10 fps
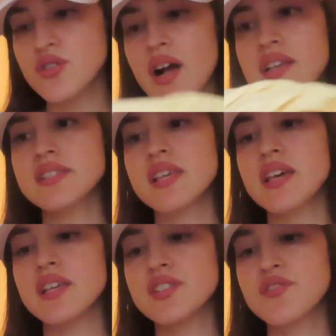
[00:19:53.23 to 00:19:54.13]
dress
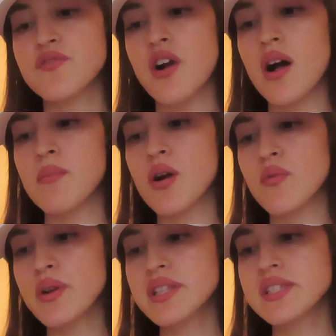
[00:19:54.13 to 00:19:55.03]
is from
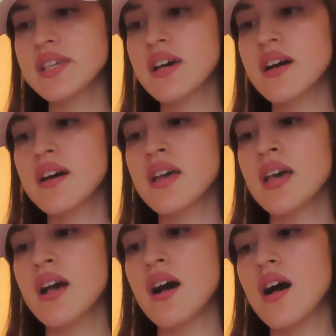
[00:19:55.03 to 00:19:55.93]
Aritzia,
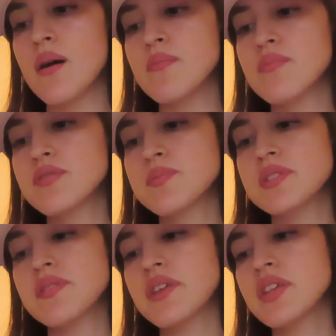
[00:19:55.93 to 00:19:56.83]

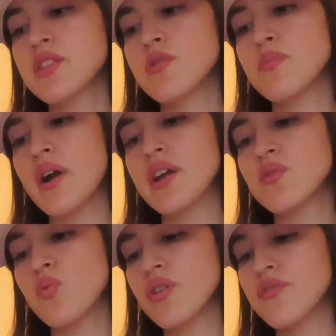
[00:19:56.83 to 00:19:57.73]
specifically their
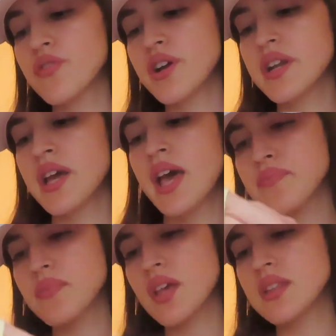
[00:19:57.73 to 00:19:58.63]
brand Wilfred.
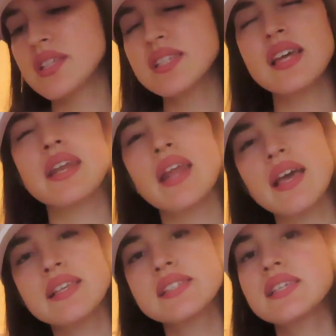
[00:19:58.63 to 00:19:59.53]
This is a
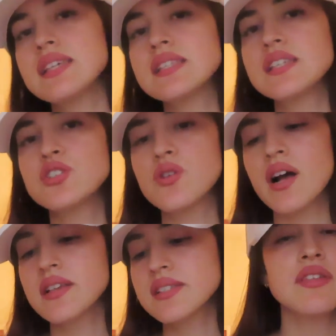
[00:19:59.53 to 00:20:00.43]
nice, easy
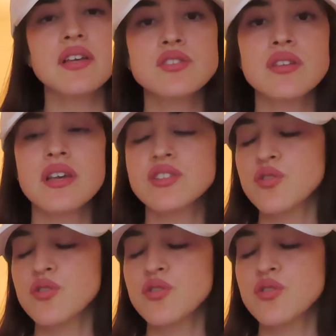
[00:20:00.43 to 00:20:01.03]
dress. I think it's